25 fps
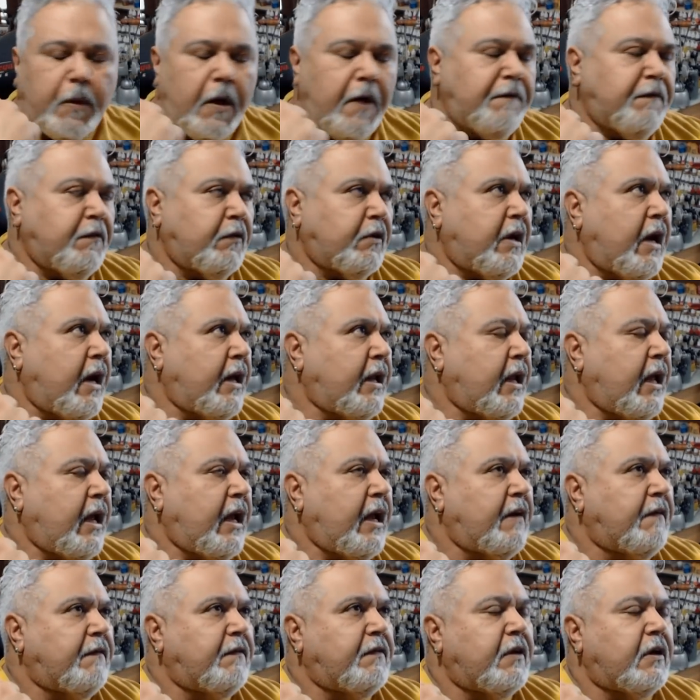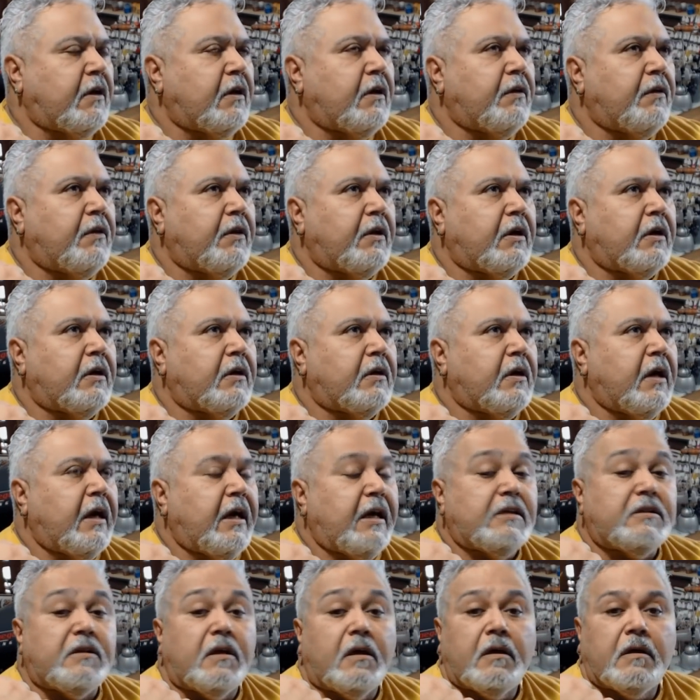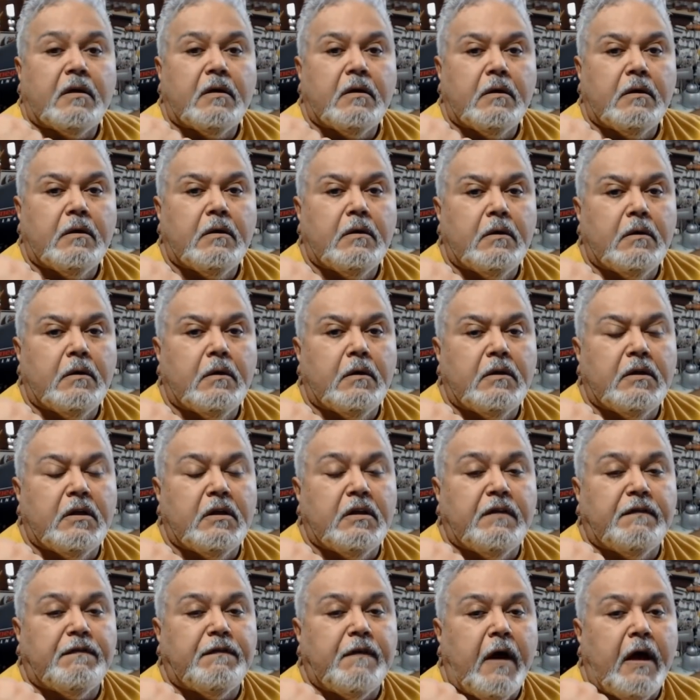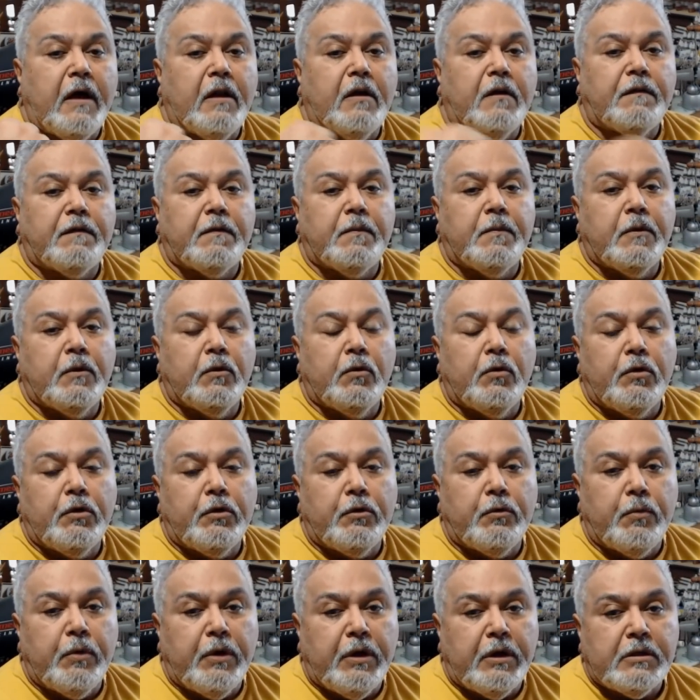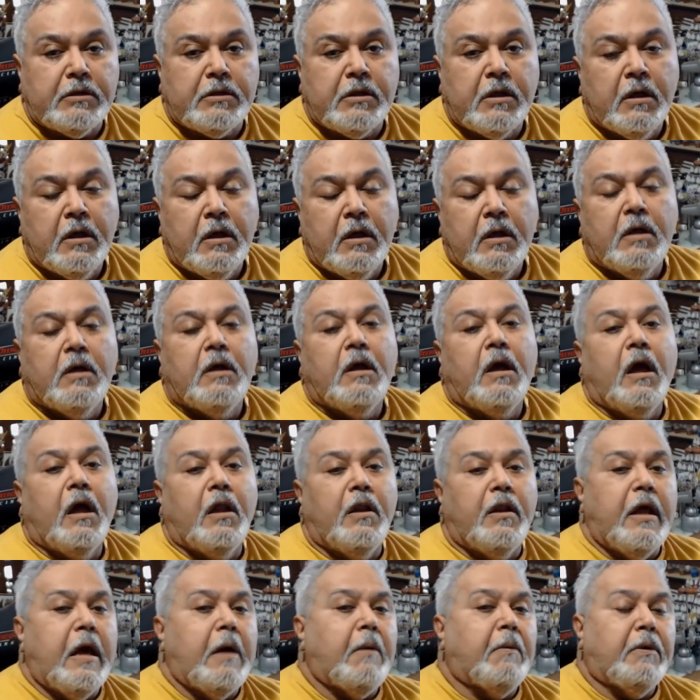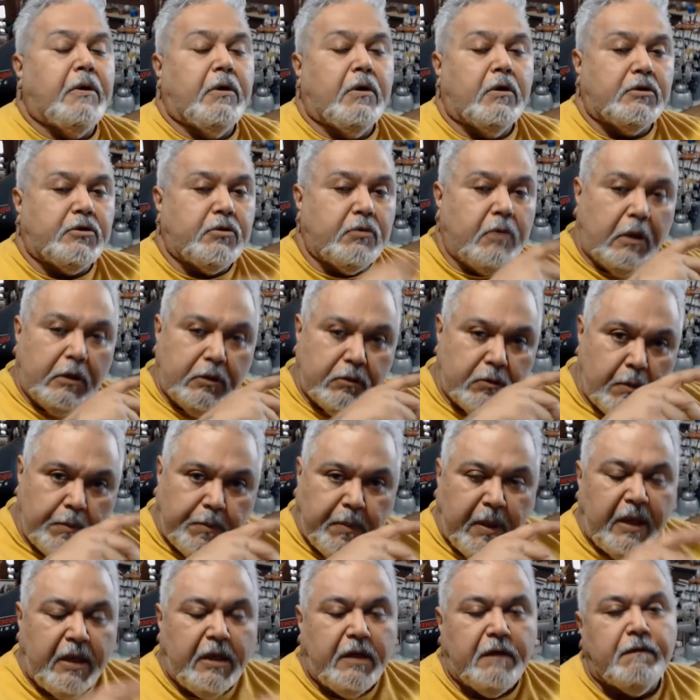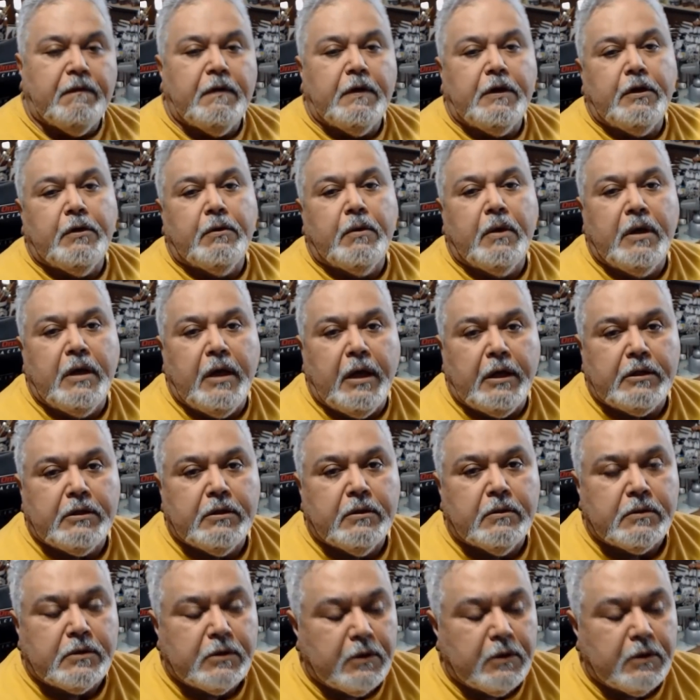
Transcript: I forgot I have the Azog, the Defiler from the Lord of the Rings, and that one also I'll do a painting video on that too.